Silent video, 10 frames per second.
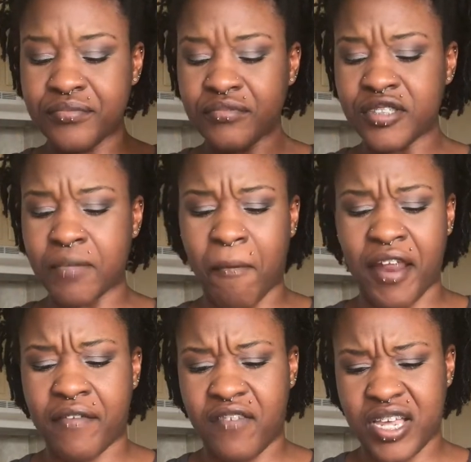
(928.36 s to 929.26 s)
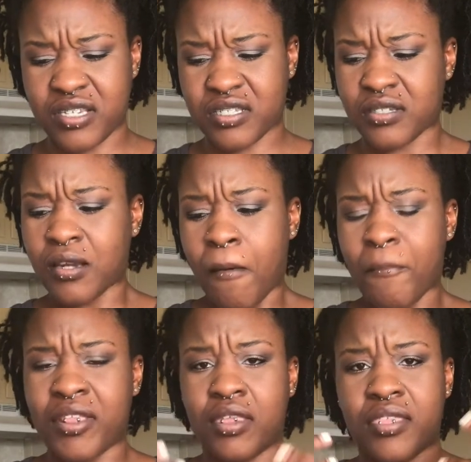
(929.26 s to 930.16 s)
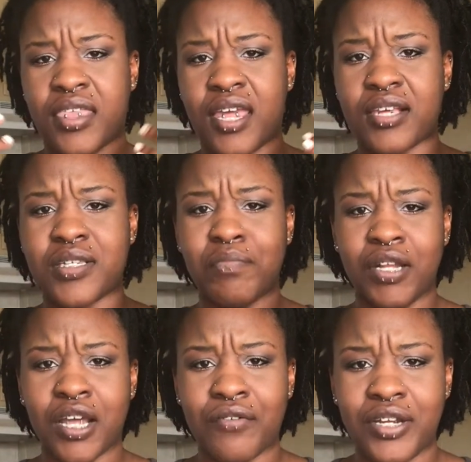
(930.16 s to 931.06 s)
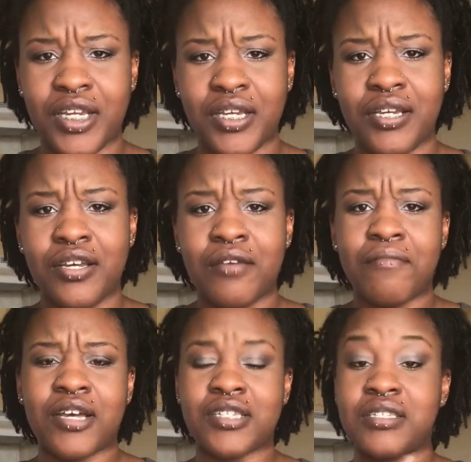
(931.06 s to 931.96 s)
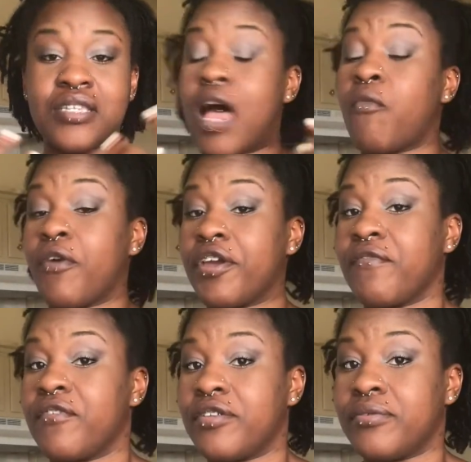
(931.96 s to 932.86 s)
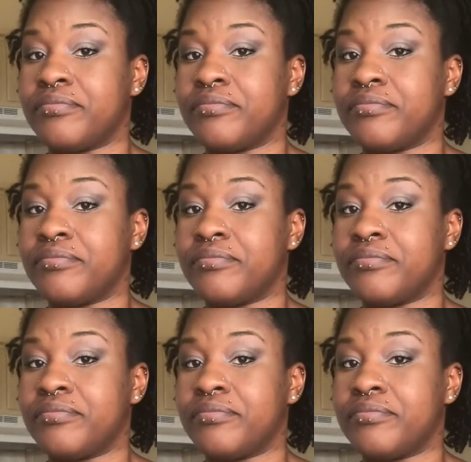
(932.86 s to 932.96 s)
to manifest, but they think it's baloney because it's not working for them.